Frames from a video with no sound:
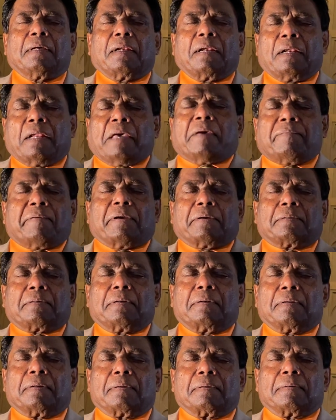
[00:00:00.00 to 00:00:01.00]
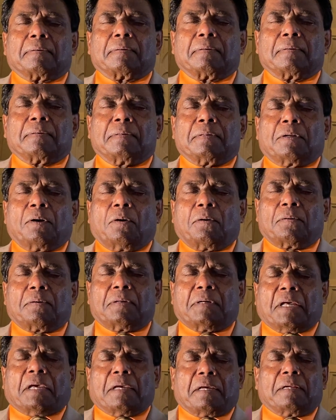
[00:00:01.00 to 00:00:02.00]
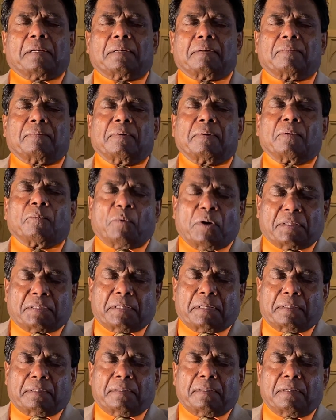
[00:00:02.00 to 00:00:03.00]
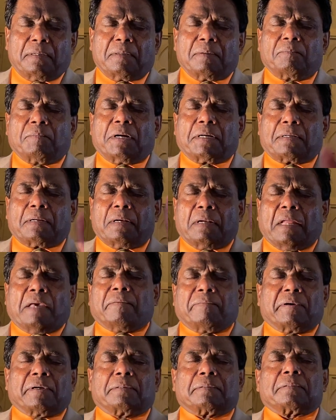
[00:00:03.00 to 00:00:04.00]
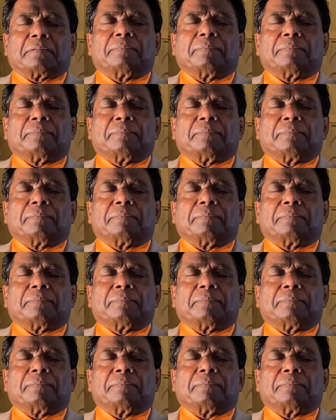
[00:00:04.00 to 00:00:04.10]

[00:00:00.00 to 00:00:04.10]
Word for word: Leave it. Don't deal with it, but leave it